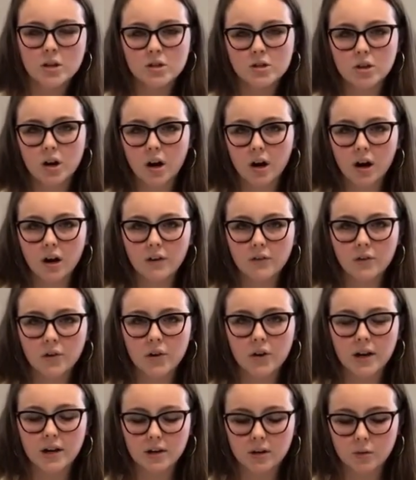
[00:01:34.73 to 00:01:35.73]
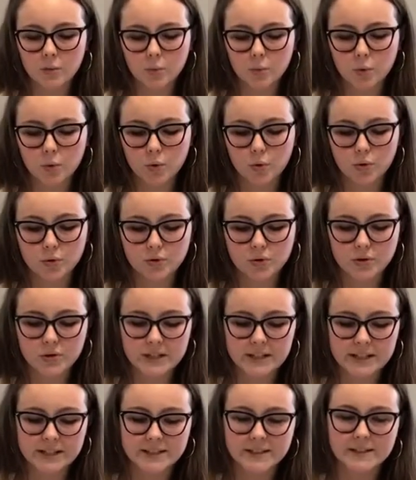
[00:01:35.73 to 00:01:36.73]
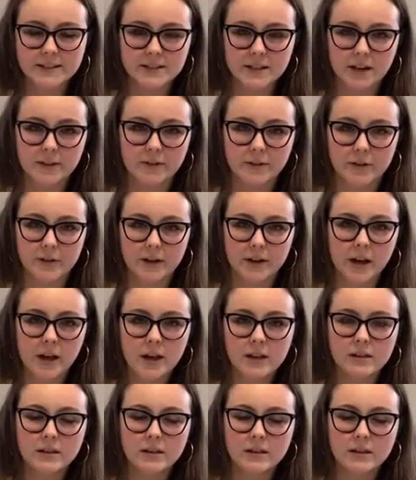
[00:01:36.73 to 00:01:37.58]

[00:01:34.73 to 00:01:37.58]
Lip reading: Chargaff created a rule due to his discovery